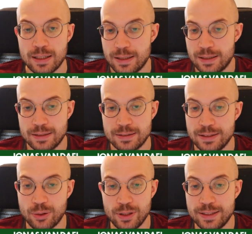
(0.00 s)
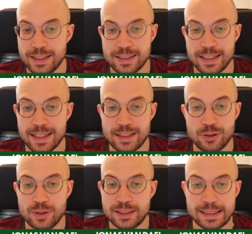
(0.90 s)
The only thing they can
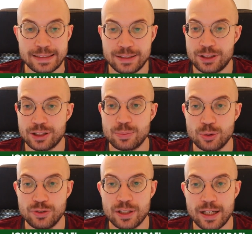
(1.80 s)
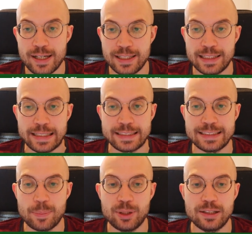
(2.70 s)
do is just move the knight and then
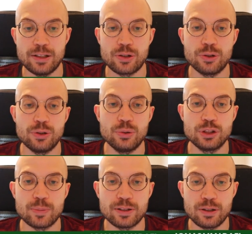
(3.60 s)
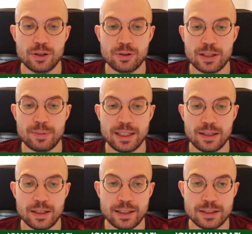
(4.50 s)
accept that they are going to lose material in many
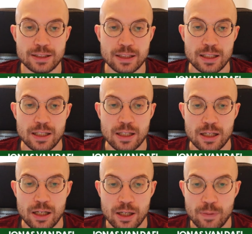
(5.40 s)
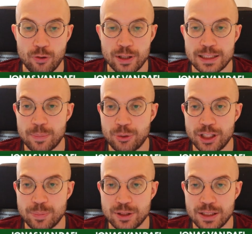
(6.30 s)
lines. For example,
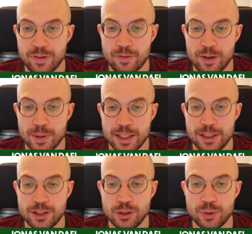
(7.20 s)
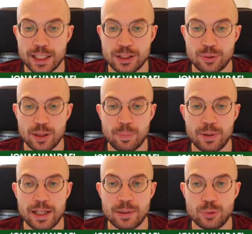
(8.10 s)
this specific variation, you would actually
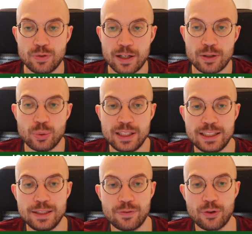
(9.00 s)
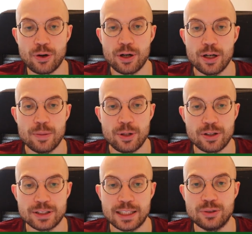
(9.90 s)
play a move like queen g4,
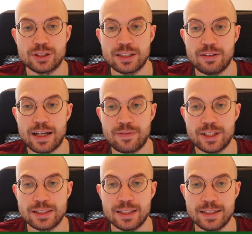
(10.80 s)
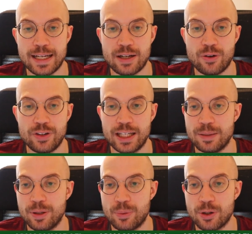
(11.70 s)
because then you still have this attack on the
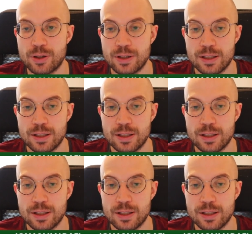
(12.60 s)
enemy rook.